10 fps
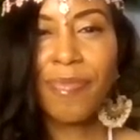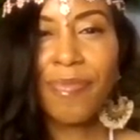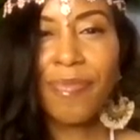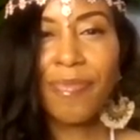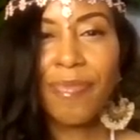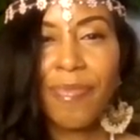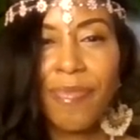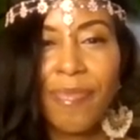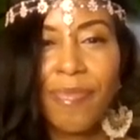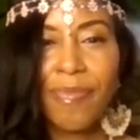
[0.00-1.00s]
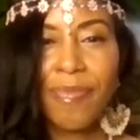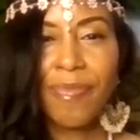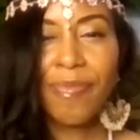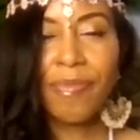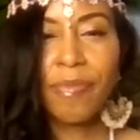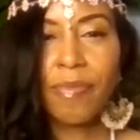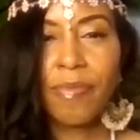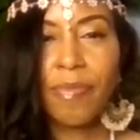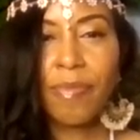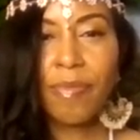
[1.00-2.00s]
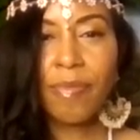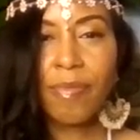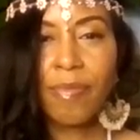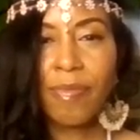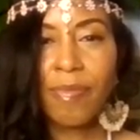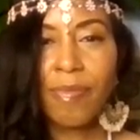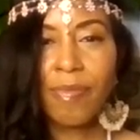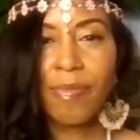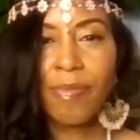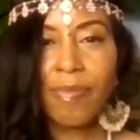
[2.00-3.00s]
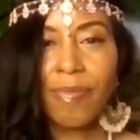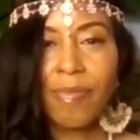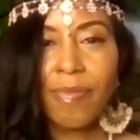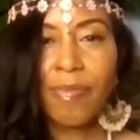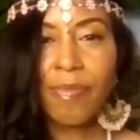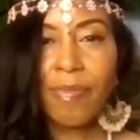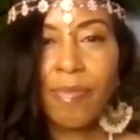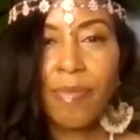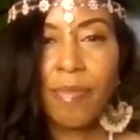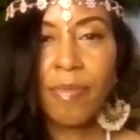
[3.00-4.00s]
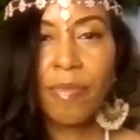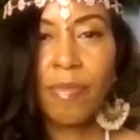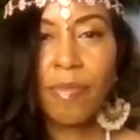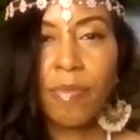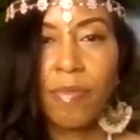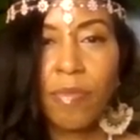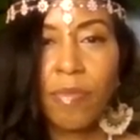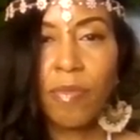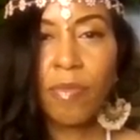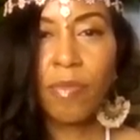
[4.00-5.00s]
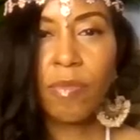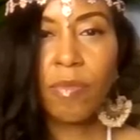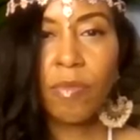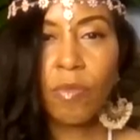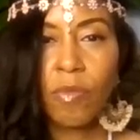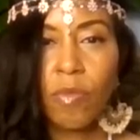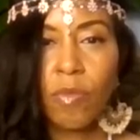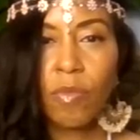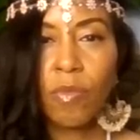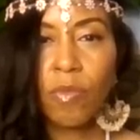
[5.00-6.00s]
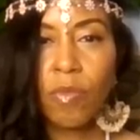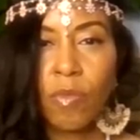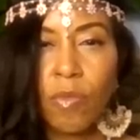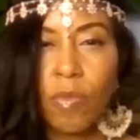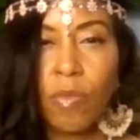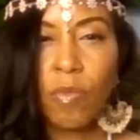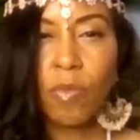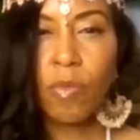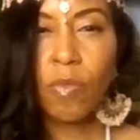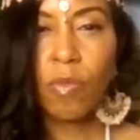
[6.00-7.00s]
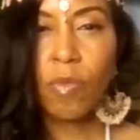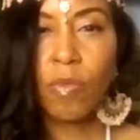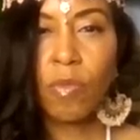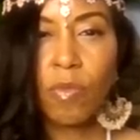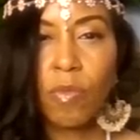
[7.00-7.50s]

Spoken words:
(silent)